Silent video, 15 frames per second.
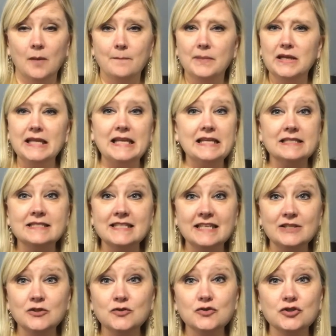But he
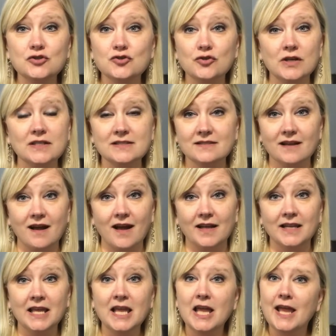continued to trust God.
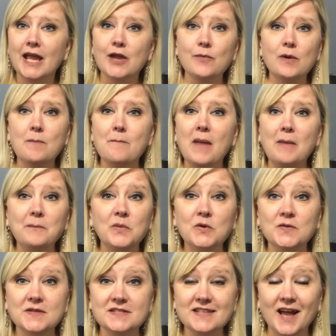He
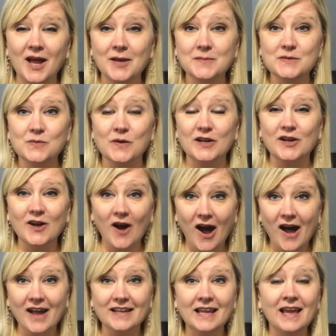remembered the times when
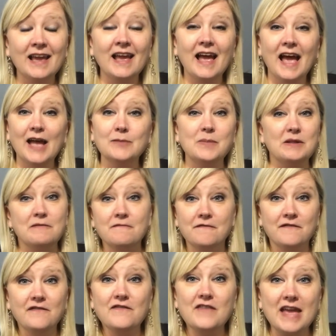God had been
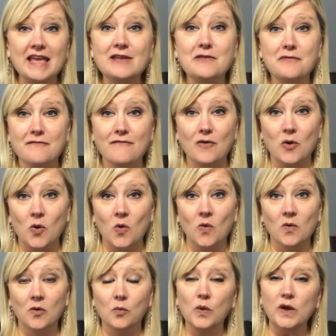faithful
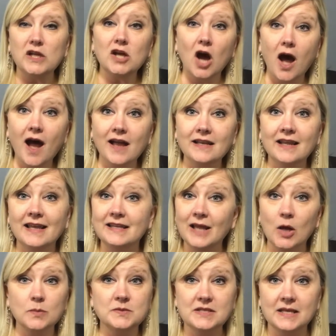when God had
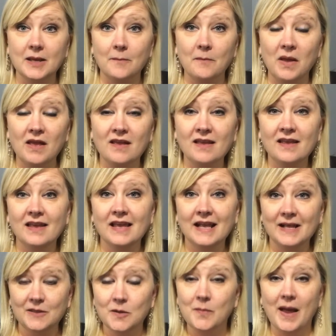helped him
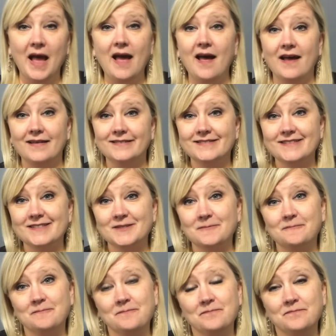in the past.
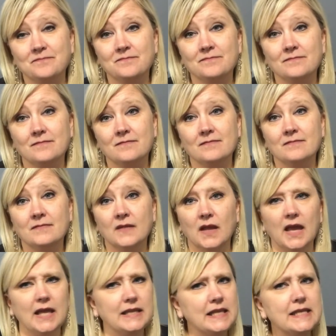
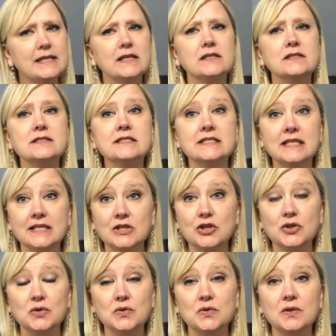And he
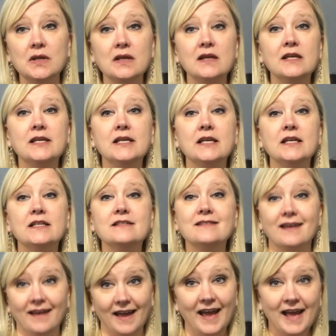continued to
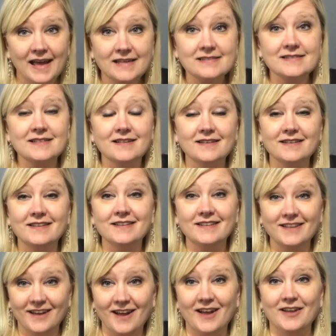ask
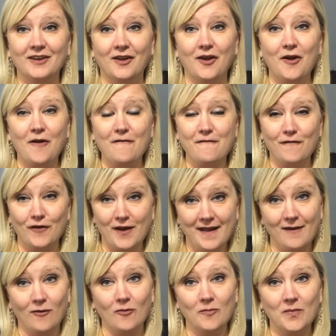God for
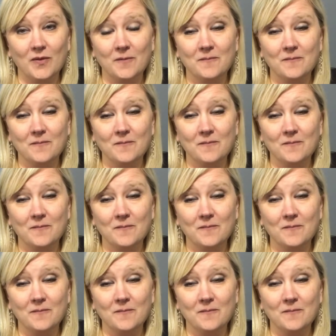help.